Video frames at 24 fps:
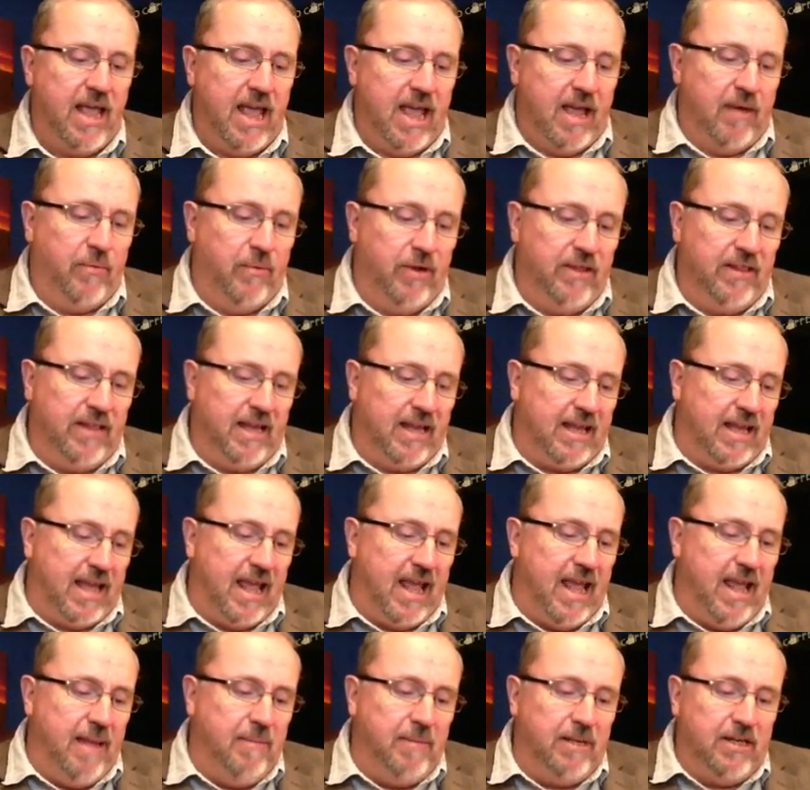And when they
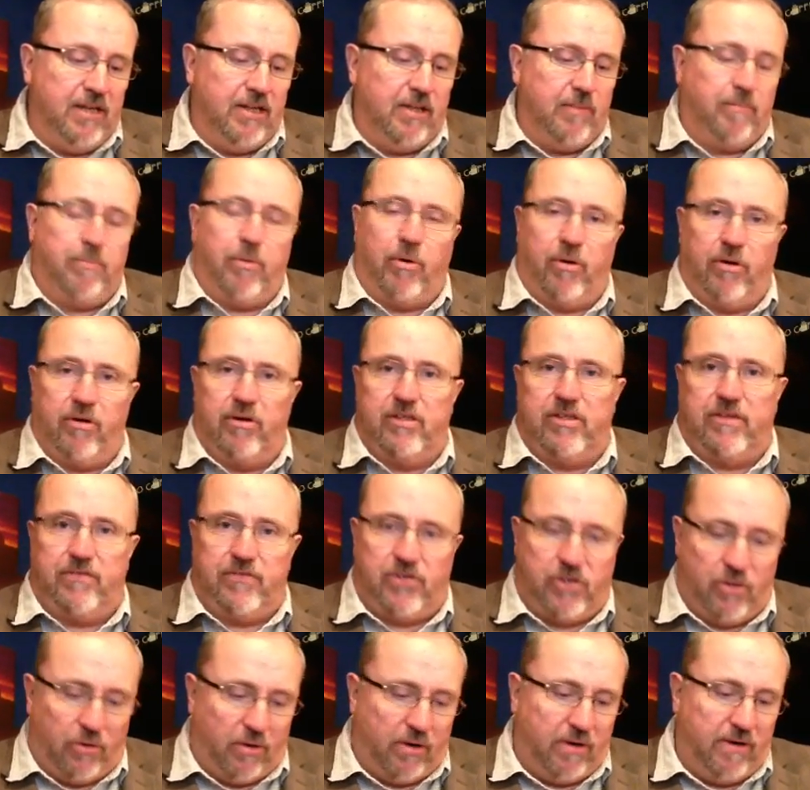came into the borders of
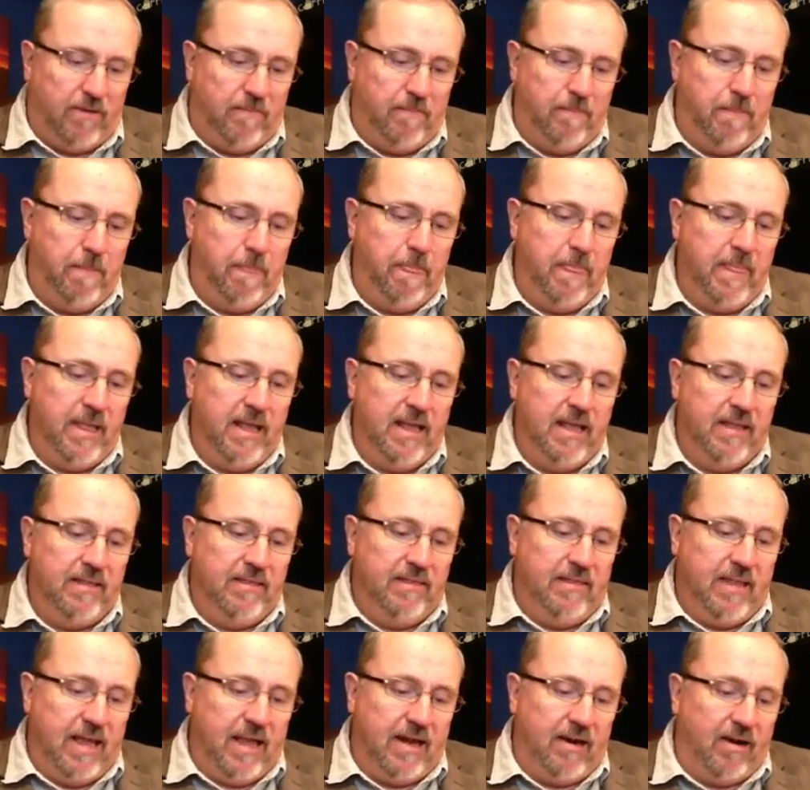Jordan
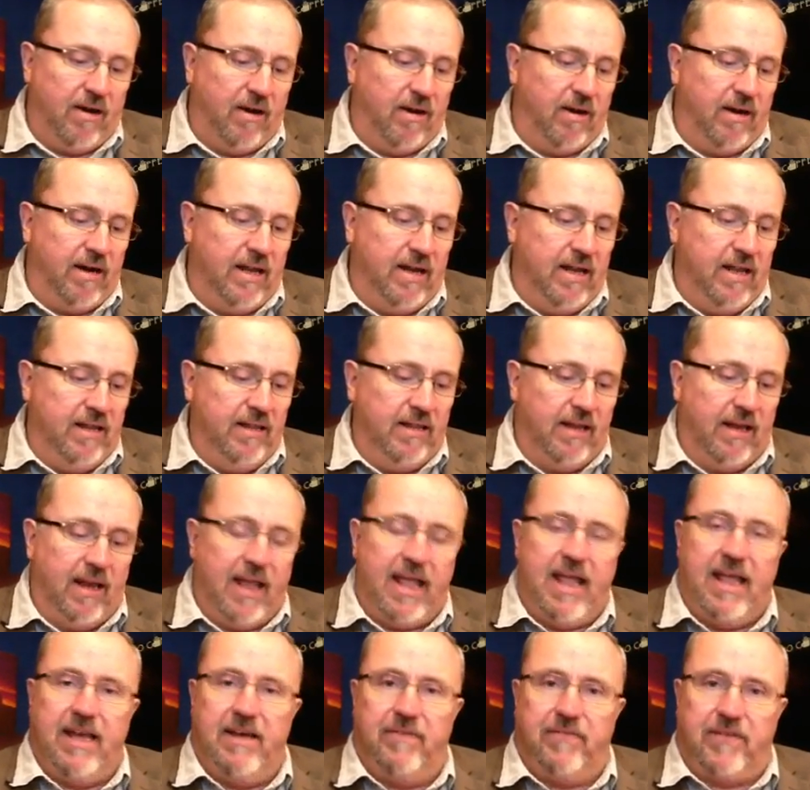that are in the
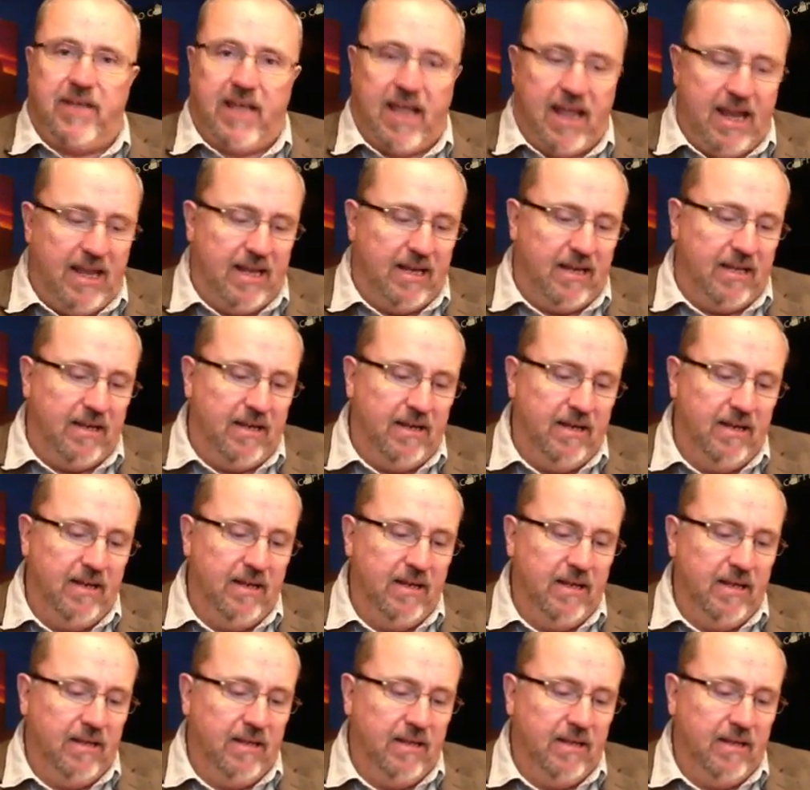land of Canaan,